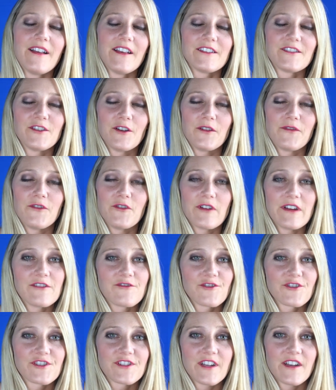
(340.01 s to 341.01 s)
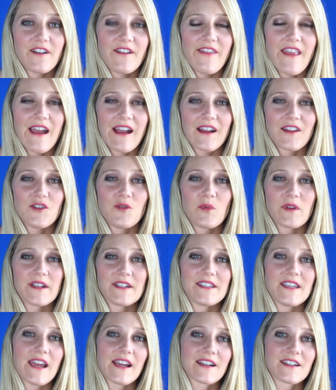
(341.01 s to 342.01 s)
So if you're interested in that, you
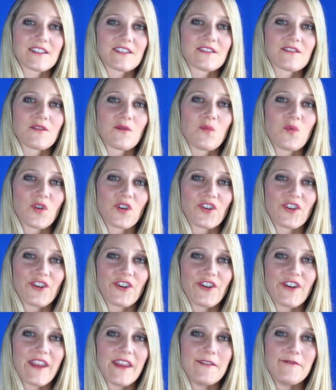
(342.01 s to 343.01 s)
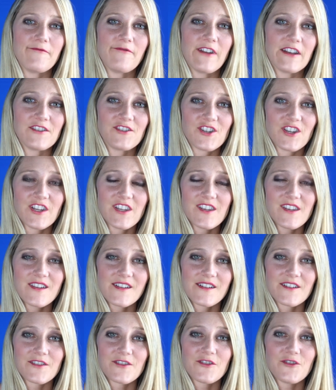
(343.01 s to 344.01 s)
want to text the word invention
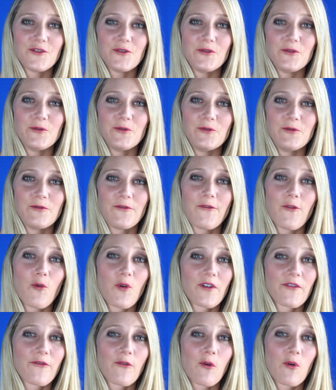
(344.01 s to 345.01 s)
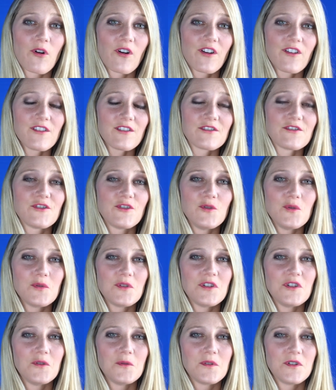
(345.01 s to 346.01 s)
to
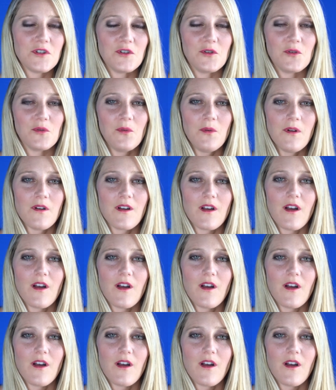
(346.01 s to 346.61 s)
44222,